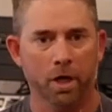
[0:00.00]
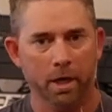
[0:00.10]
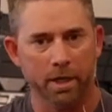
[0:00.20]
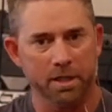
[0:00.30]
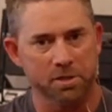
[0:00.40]

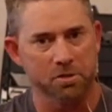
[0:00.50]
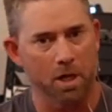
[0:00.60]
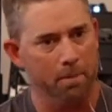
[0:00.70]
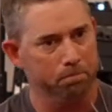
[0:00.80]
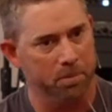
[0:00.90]
And he
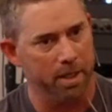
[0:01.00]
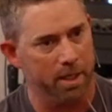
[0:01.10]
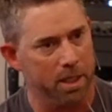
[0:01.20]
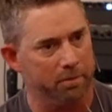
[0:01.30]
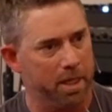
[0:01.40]
stopped the
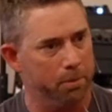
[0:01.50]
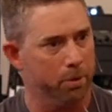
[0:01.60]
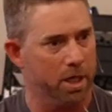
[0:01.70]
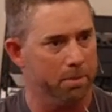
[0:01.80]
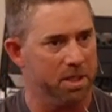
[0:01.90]
hand of
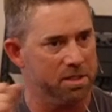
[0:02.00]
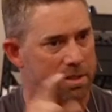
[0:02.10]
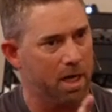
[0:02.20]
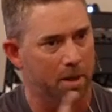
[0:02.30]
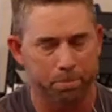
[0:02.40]
Abraham and he
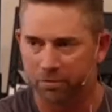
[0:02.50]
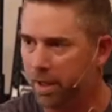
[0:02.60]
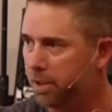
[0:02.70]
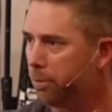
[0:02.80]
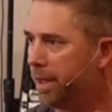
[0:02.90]
said, I'll
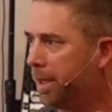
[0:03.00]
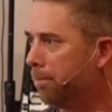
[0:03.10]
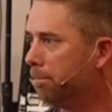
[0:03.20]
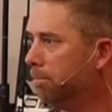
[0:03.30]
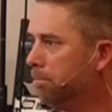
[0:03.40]
provide a ram.